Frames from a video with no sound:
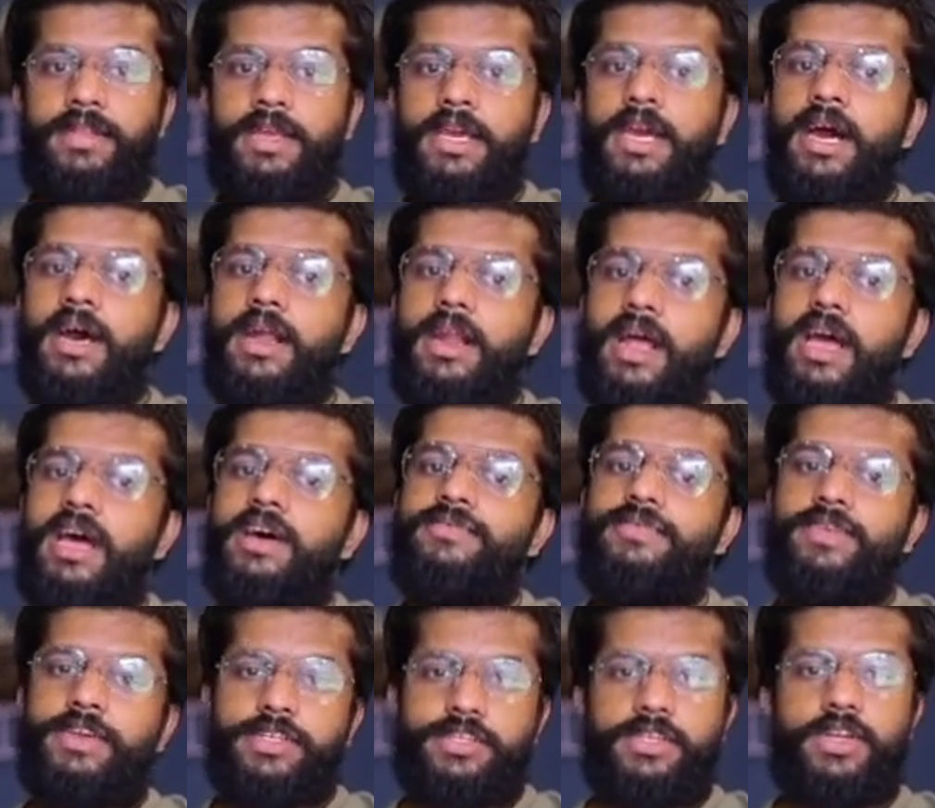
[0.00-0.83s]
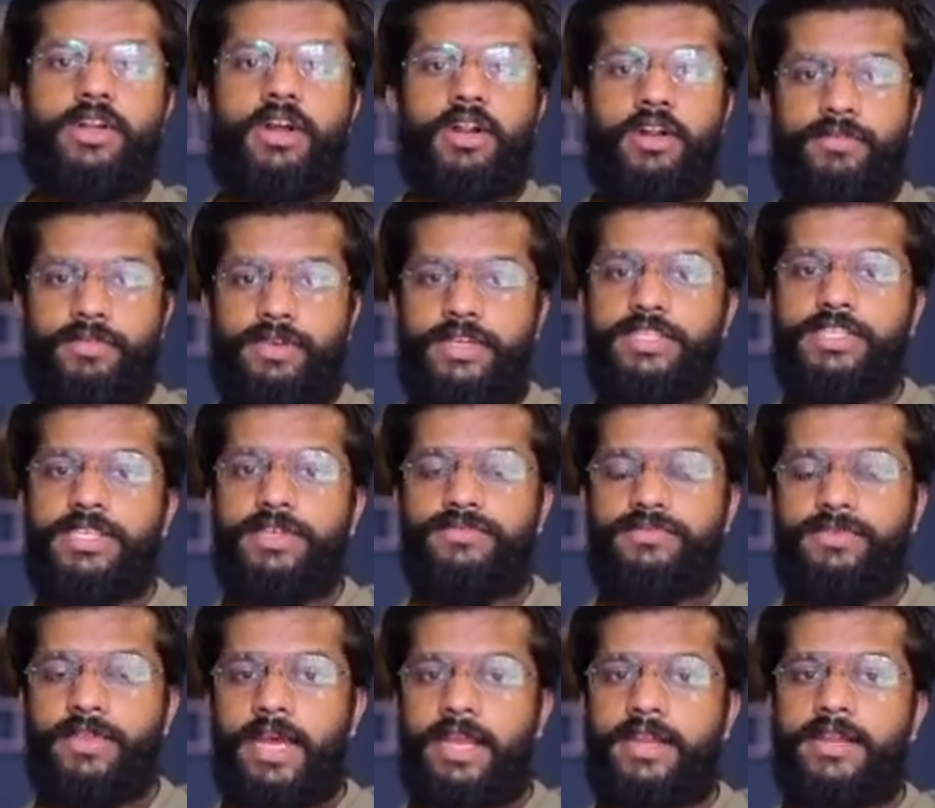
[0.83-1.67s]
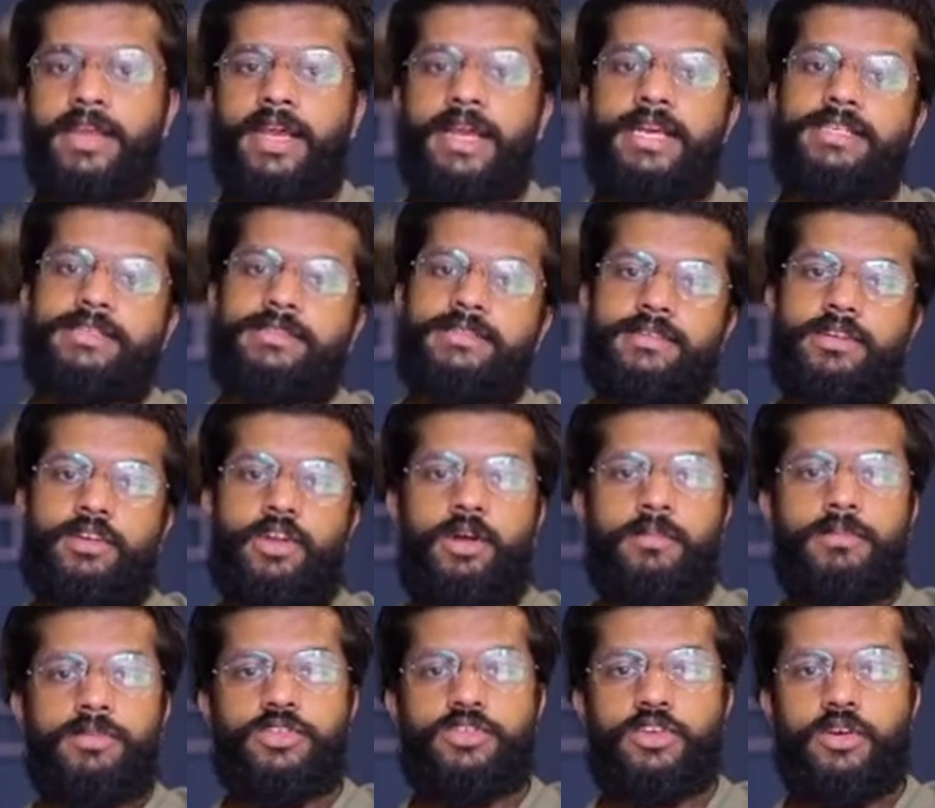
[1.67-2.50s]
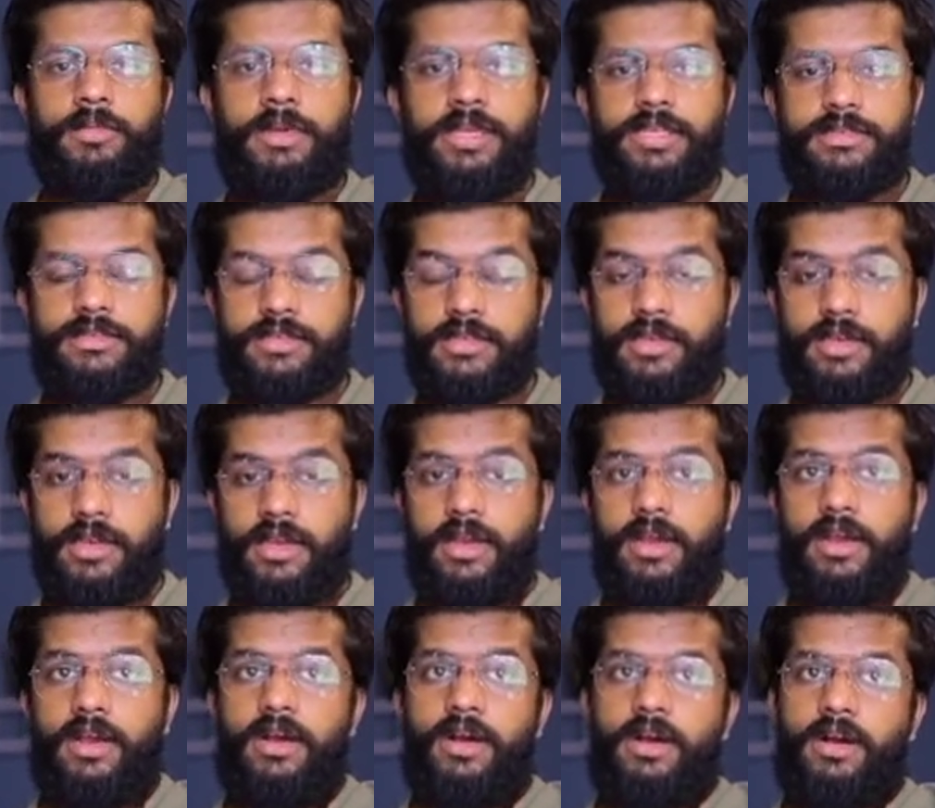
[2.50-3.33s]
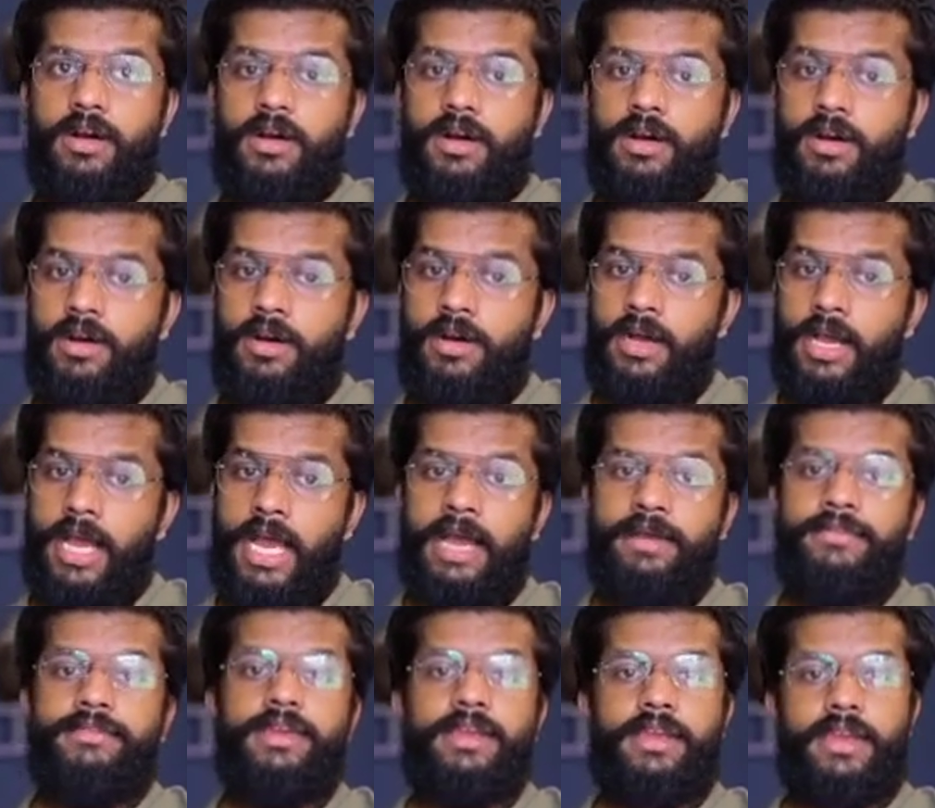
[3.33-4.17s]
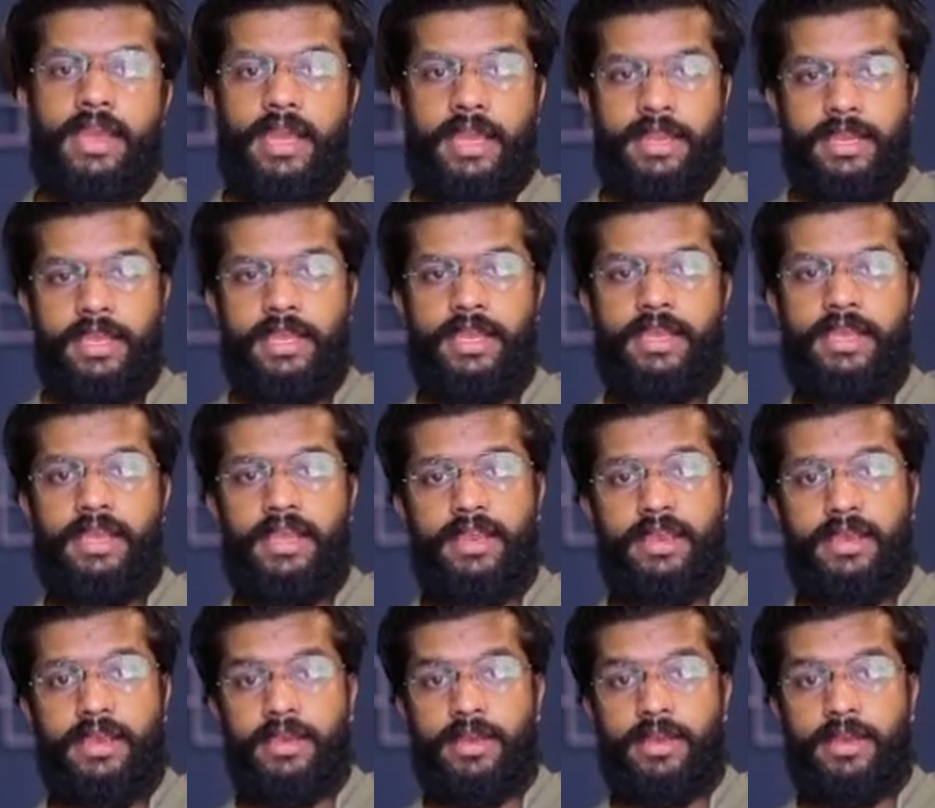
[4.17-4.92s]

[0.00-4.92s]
They are affected always if that X chromosome is having any